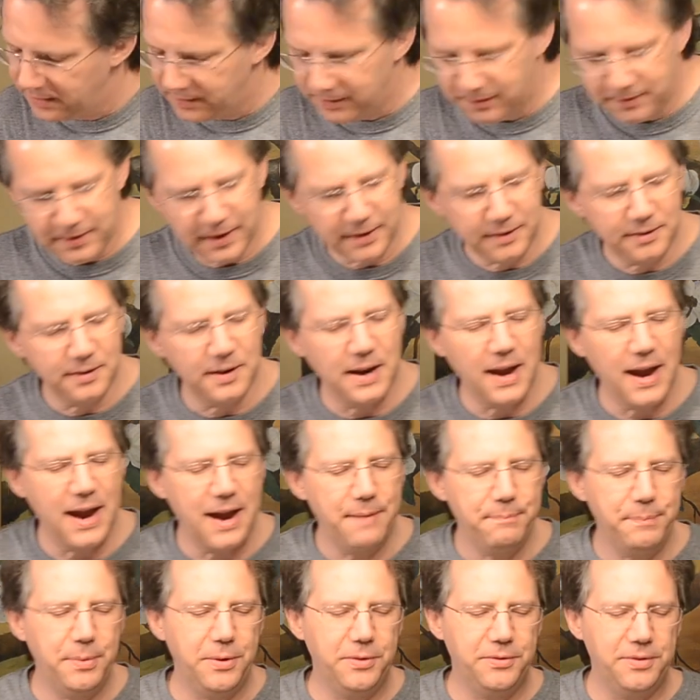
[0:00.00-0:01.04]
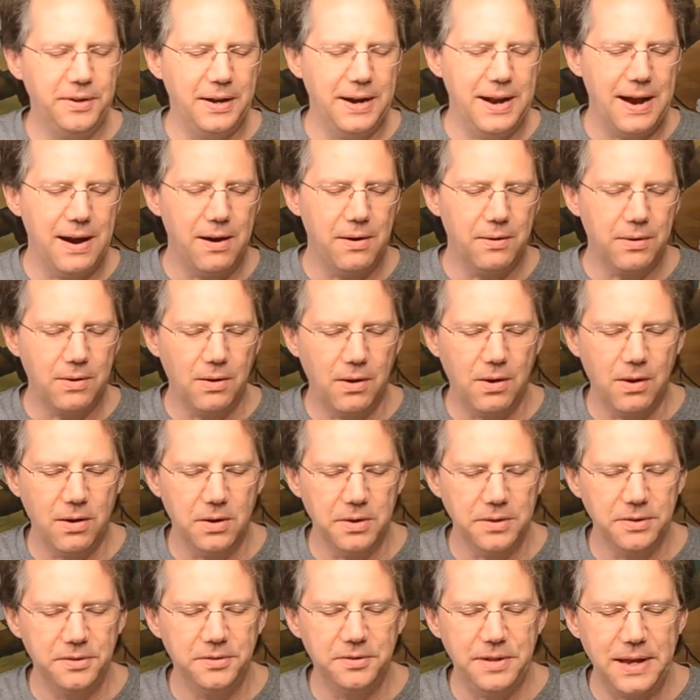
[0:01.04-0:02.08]
6.5%
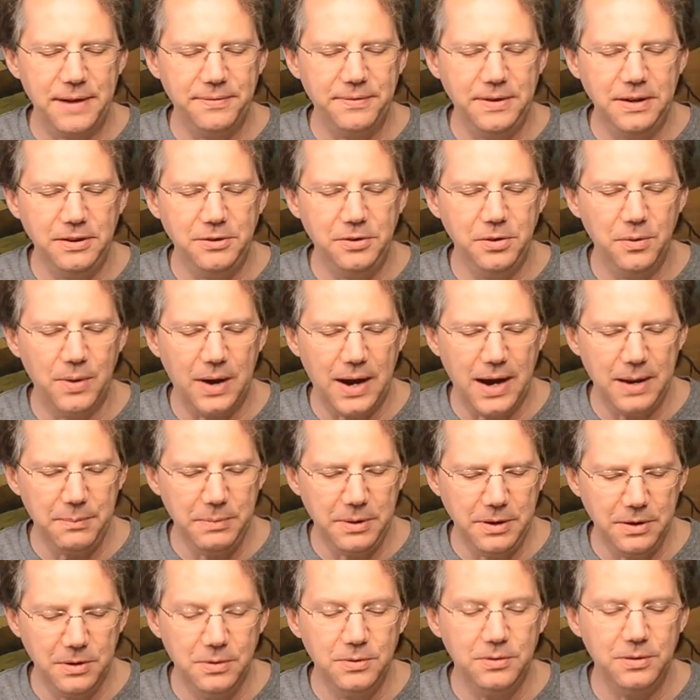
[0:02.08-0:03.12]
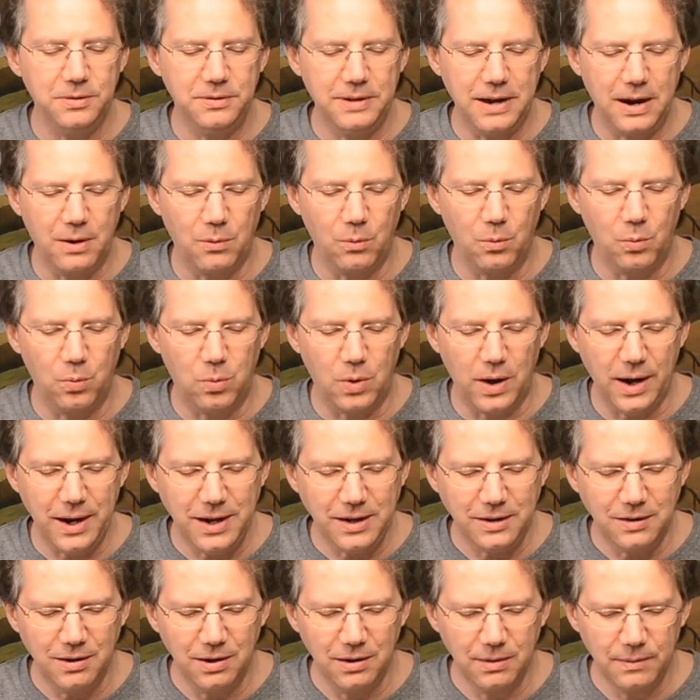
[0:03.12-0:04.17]
alcohol and 72 IBUs, is that
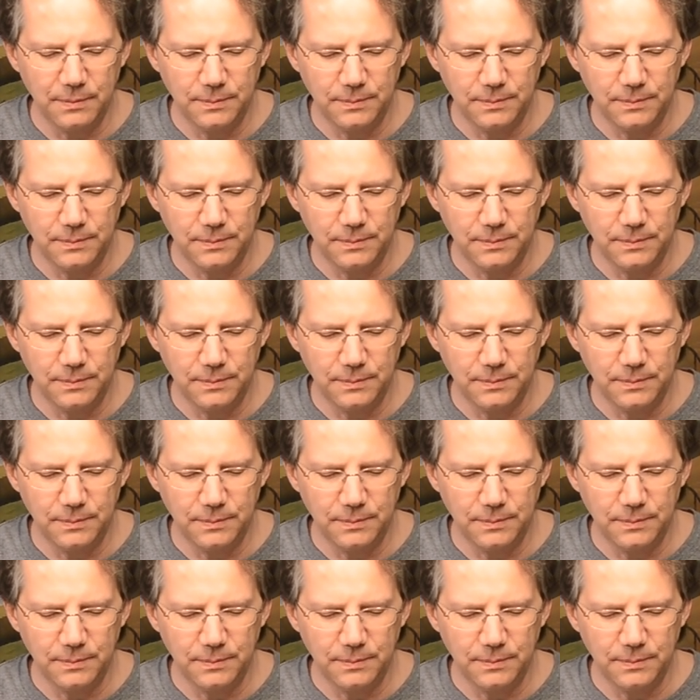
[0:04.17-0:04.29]
right?